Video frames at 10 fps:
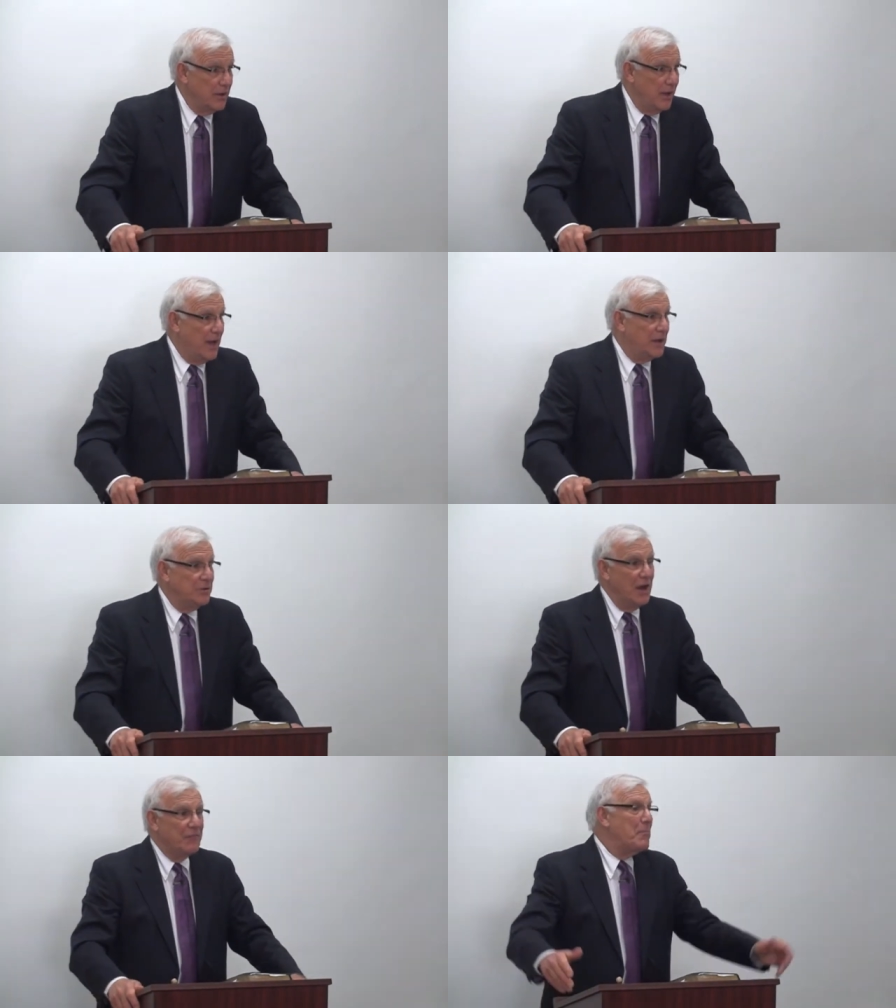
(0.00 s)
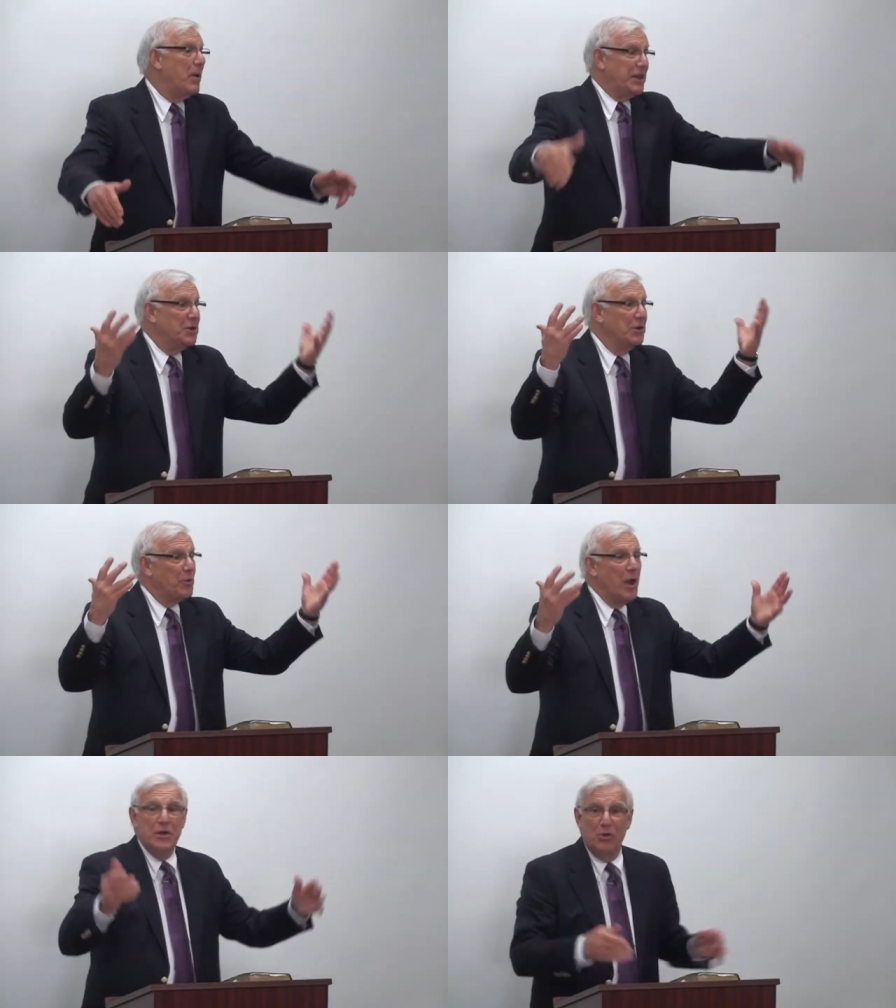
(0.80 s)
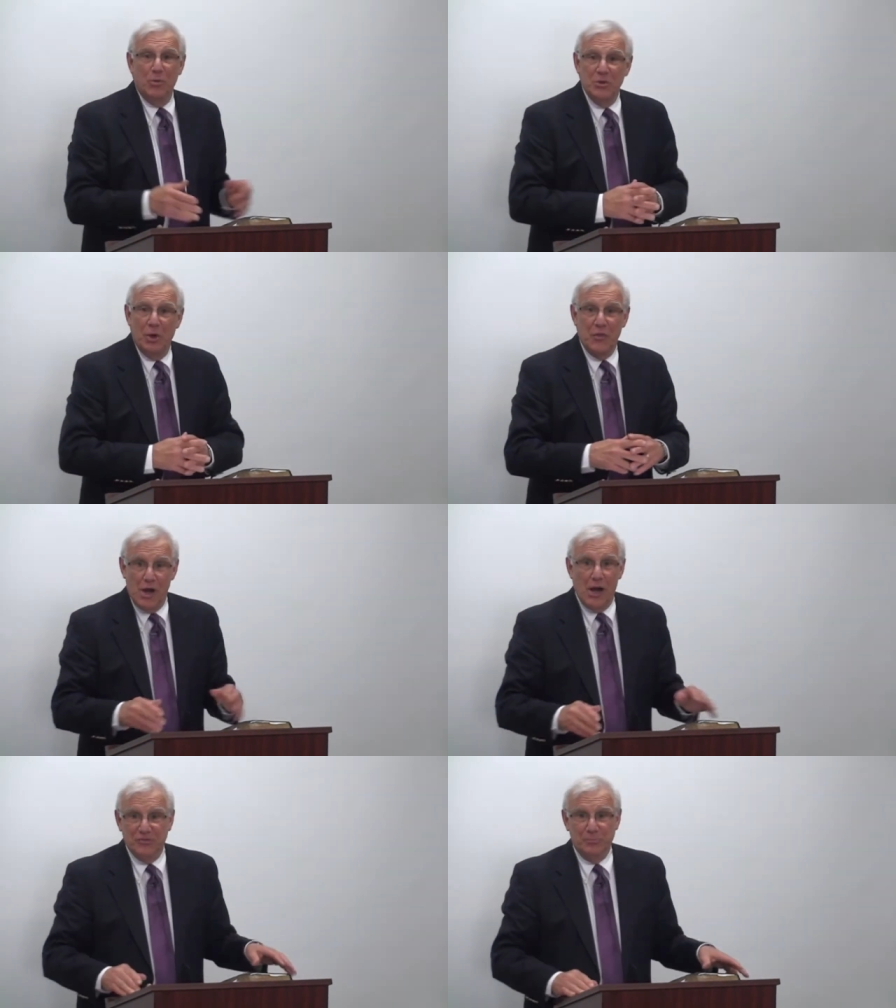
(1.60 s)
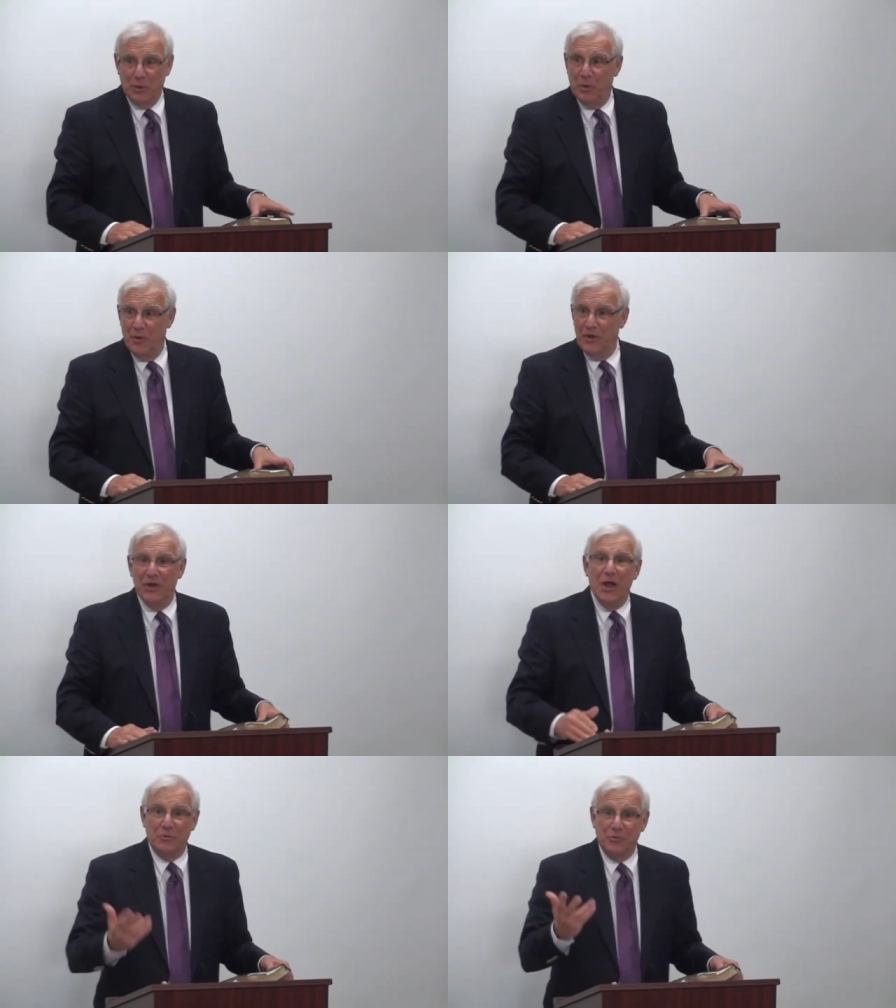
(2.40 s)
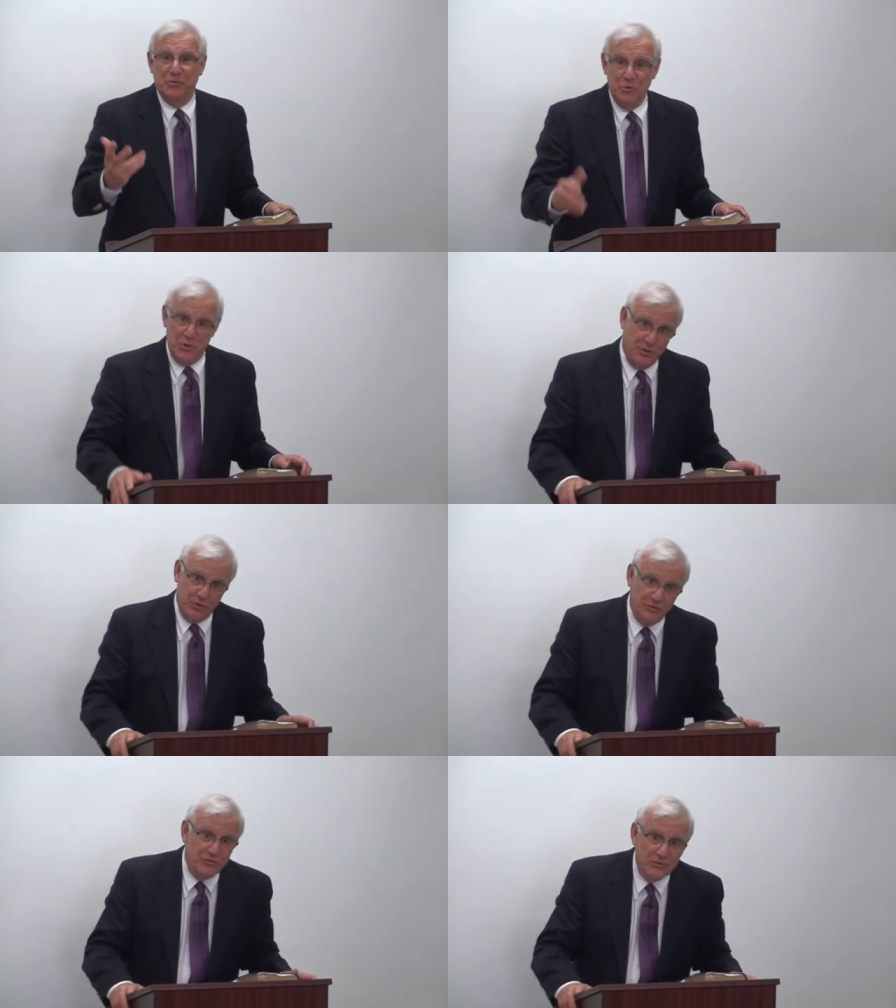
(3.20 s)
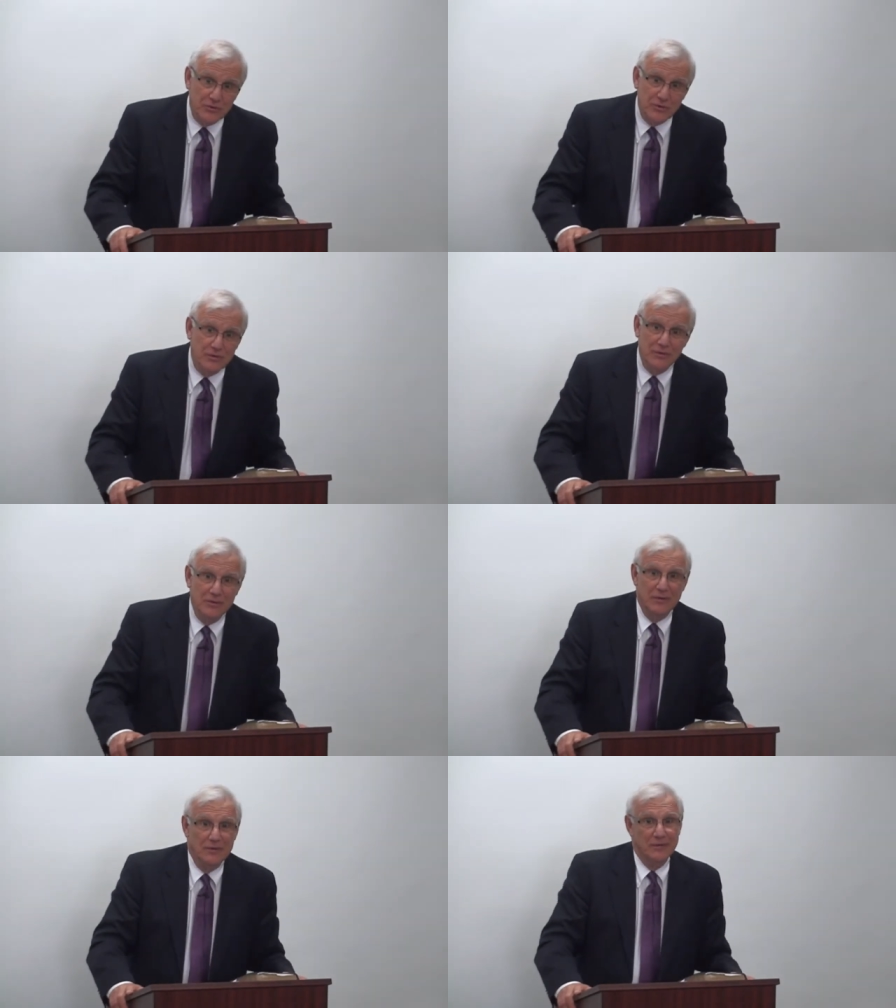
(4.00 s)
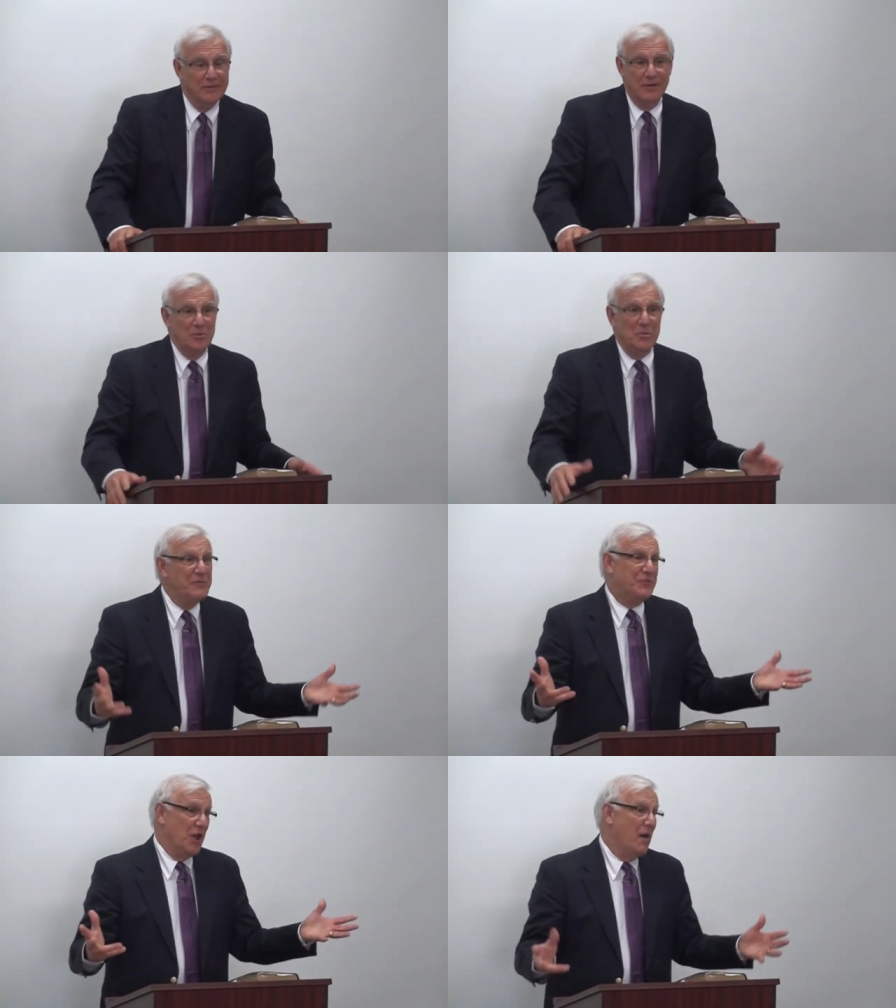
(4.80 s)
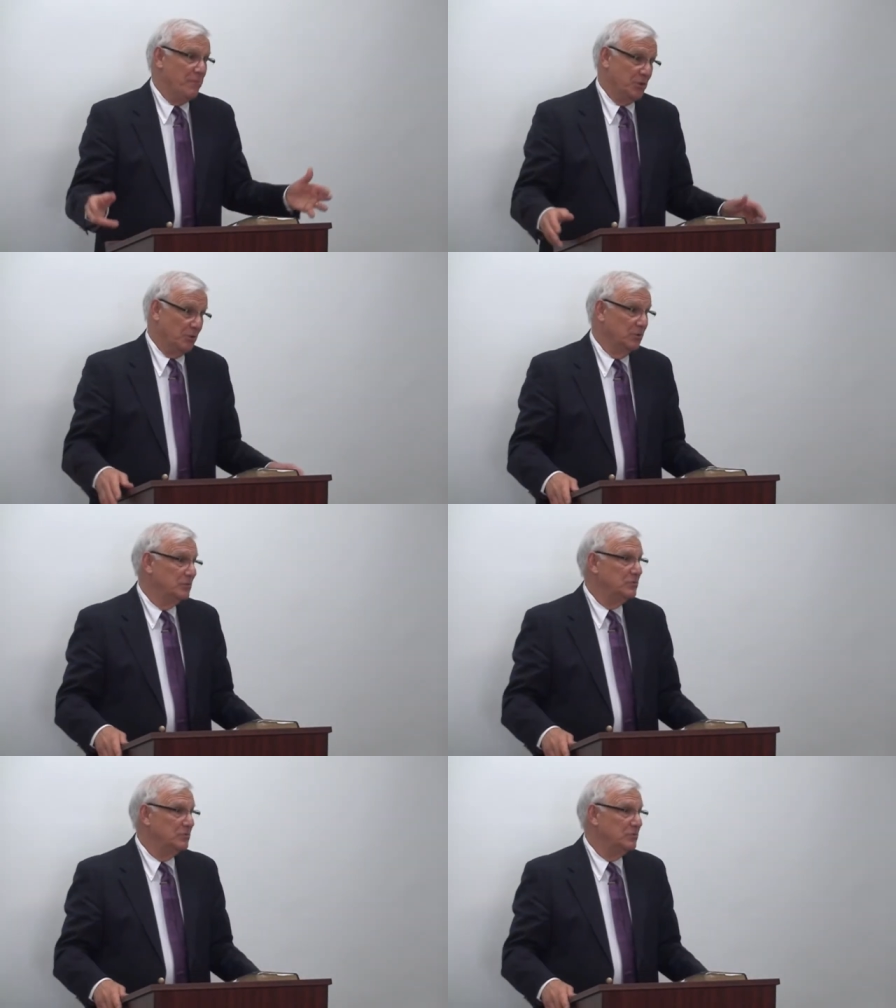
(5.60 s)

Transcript: And everybody in Laredo would know the gospel within another two years. It would be phenomenal.